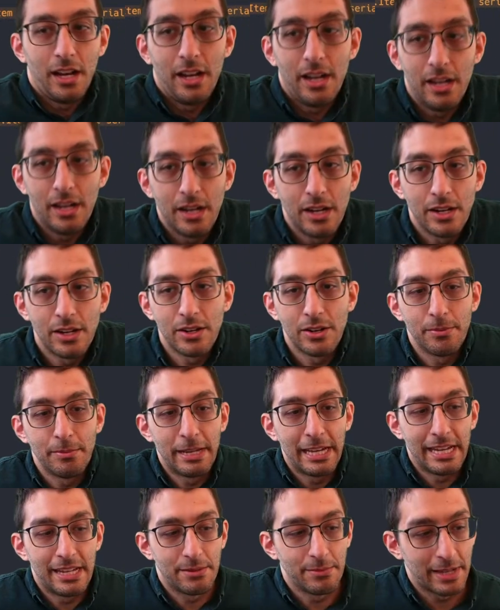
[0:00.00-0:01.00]
Oh,
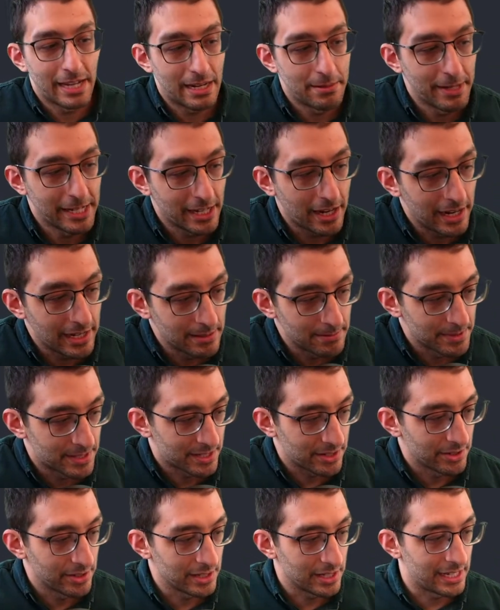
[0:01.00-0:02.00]
man, we got to make items
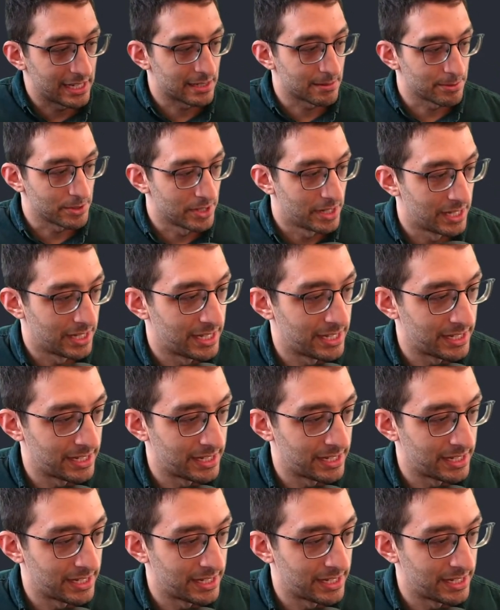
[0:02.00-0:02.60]
serializable.